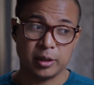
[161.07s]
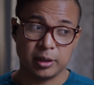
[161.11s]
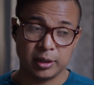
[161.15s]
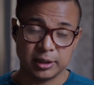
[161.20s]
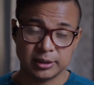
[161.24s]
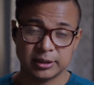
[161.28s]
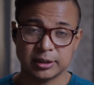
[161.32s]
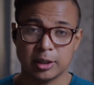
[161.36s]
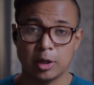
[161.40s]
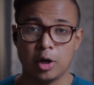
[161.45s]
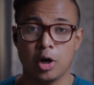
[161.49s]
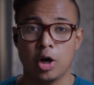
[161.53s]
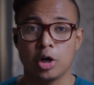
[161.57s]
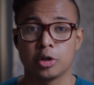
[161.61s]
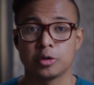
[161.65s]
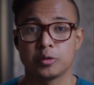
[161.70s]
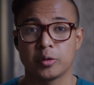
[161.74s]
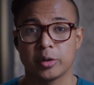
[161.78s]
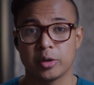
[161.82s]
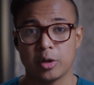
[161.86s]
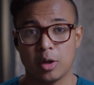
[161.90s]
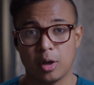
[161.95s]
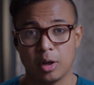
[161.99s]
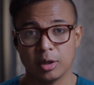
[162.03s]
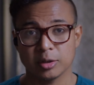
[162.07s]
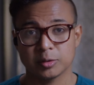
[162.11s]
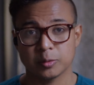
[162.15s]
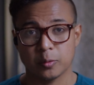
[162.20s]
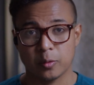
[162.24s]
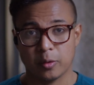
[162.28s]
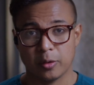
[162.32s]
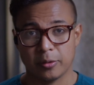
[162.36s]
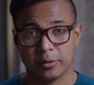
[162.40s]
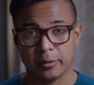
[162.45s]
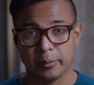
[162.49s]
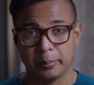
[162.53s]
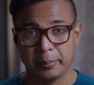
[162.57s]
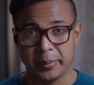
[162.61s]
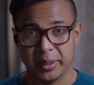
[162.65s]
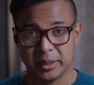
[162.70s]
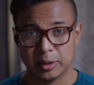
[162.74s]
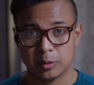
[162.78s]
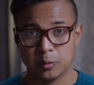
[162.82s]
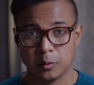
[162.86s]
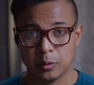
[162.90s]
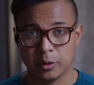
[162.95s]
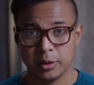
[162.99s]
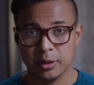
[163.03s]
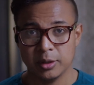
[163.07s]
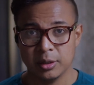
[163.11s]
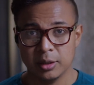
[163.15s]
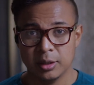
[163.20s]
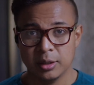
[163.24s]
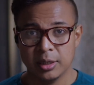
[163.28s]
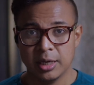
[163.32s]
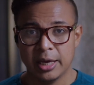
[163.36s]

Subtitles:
least $100 worth of Bitcoin,